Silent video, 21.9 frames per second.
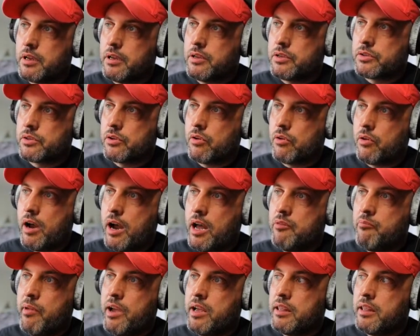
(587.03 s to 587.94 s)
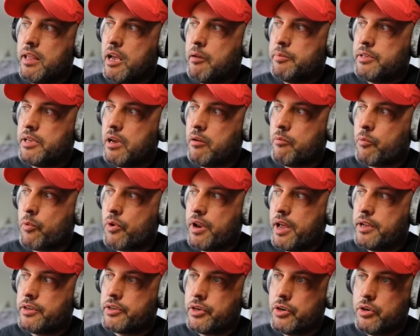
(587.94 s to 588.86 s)
So on my laptop, when
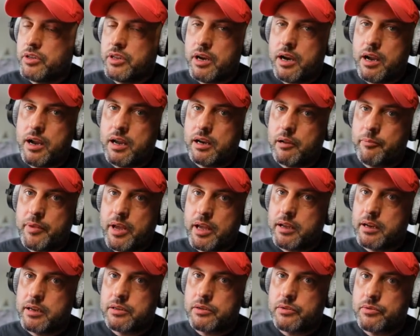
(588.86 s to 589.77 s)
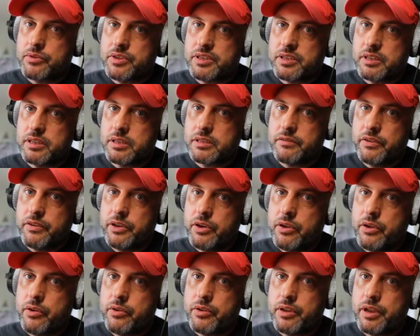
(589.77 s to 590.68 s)
I turned it on, I'm not going to do this in this
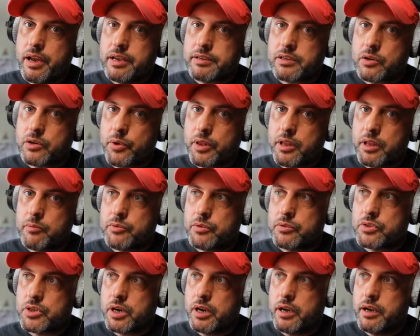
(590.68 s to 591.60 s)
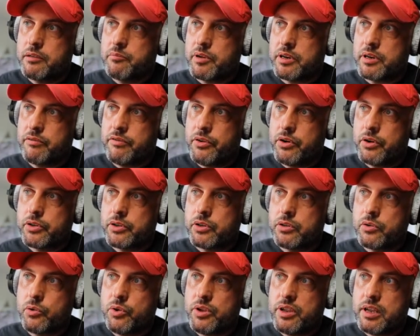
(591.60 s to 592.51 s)
video, you guys are welcome to try it, but if you're
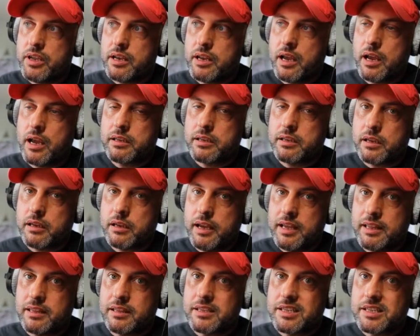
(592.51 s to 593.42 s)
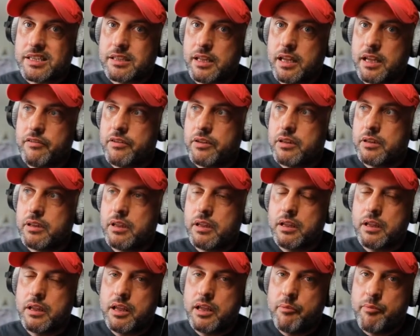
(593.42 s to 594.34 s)
doing it at this level,
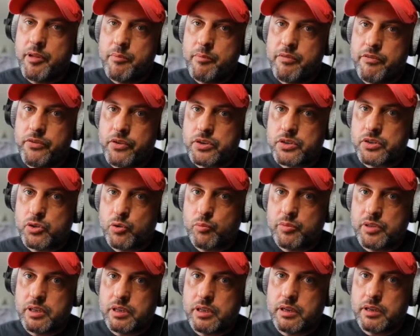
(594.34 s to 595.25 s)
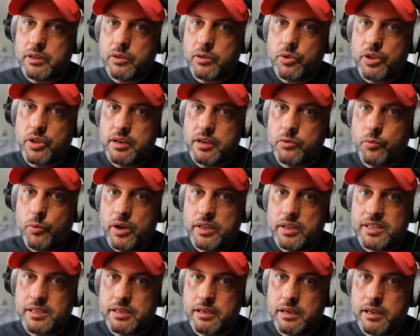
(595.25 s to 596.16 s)
maybe if you're zoomed in and looking at one
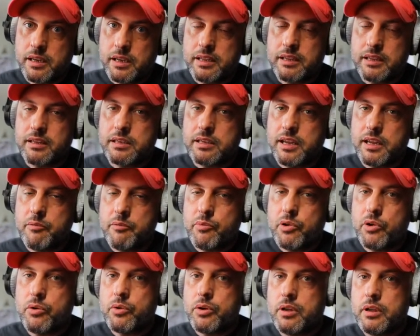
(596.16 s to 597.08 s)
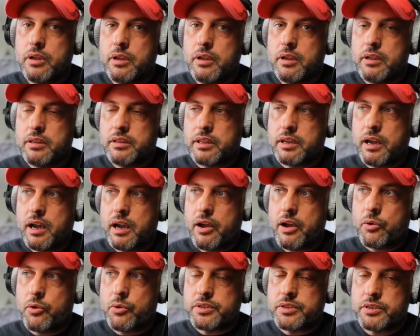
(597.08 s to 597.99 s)
city in the demo, the guy
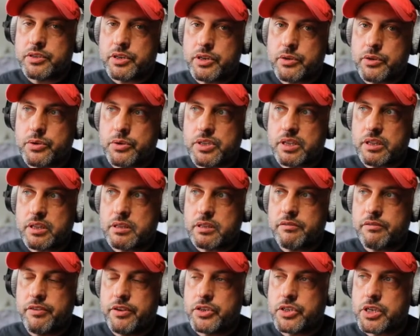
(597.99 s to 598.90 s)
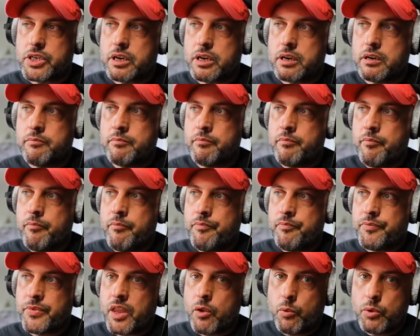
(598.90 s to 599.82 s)
who was introducing this feature
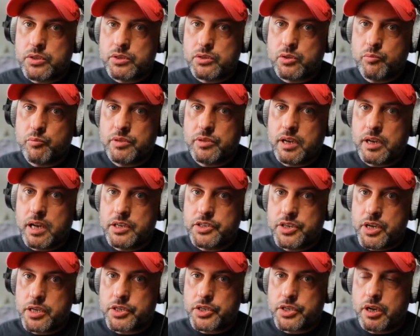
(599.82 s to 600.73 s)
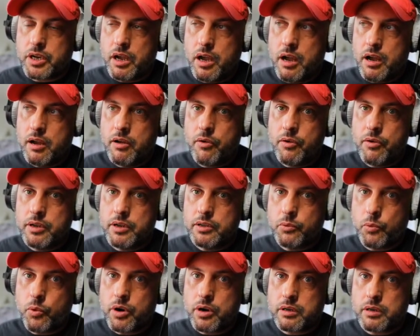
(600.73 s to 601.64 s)
was zoomed in on just Chicago, and it
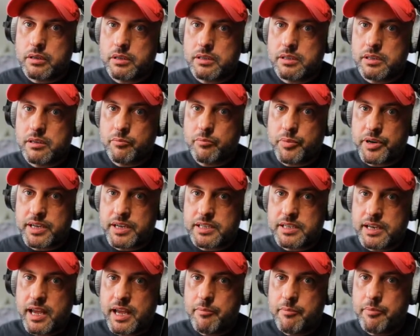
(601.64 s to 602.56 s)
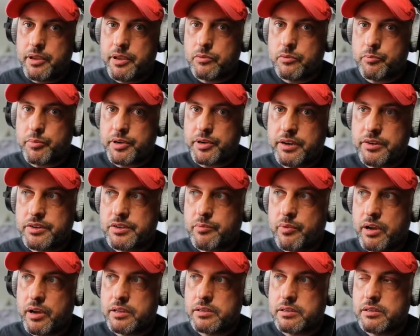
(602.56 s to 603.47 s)
worked. It seemed pretty snappy and
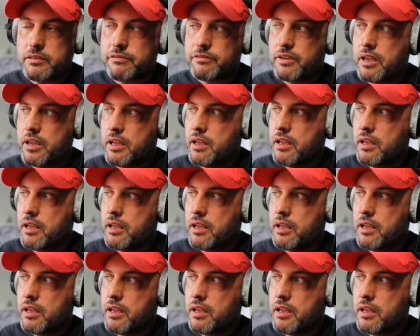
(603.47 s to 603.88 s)
responsive.